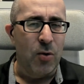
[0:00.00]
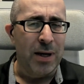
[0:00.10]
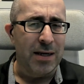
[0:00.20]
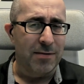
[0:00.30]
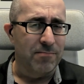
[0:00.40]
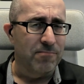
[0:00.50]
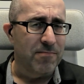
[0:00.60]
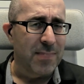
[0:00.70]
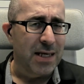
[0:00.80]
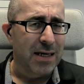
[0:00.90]
Well,
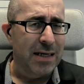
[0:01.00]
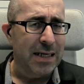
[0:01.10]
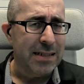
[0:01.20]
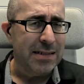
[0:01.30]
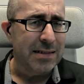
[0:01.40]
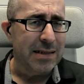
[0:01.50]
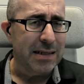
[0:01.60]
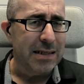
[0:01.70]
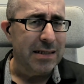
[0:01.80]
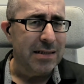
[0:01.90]
let's
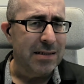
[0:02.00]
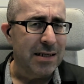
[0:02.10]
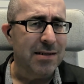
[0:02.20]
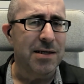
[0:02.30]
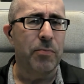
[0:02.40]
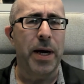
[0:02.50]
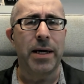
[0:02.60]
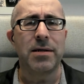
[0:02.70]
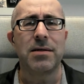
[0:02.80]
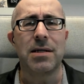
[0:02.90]
take a step
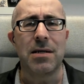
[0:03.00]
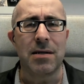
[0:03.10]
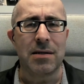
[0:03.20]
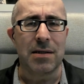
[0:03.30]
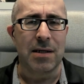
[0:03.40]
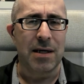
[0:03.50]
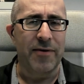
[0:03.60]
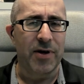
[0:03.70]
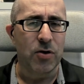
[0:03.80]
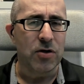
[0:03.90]
back and
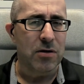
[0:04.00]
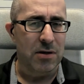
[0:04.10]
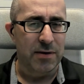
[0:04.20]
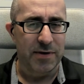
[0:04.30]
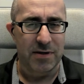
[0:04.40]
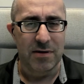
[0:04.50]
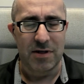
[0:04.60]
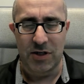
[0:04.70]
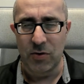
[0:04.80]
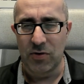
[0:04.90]
have a look on the
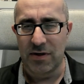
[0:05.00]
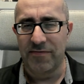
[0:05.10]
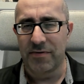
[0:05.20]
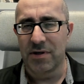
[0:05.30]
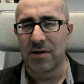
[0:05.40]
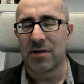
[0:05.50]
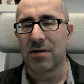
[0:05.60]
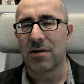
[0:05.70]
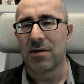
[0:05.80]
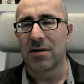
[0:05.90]
two different